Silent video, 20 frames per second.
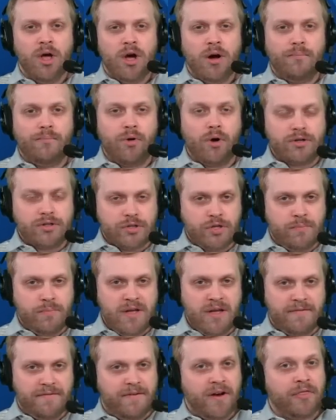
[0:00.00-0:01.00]
Brooks could
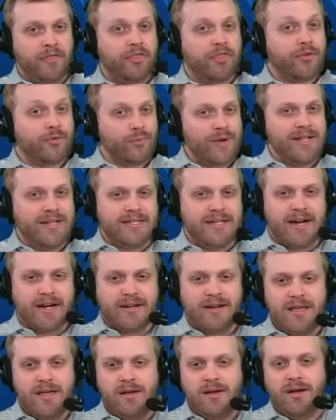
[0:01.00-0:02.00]
be a fun 3
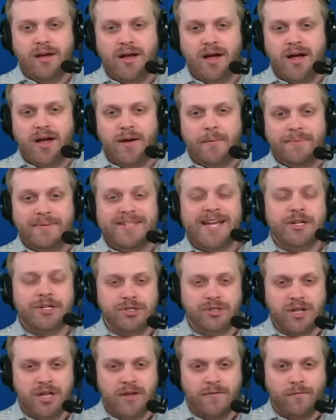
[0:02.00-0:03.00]
technique,
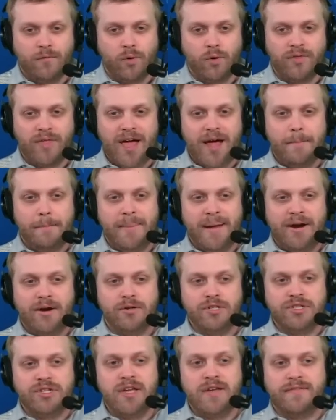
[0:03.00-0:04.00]
potentially, for that
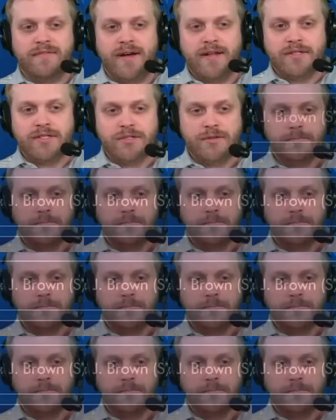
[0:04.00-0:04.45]
Bears defense.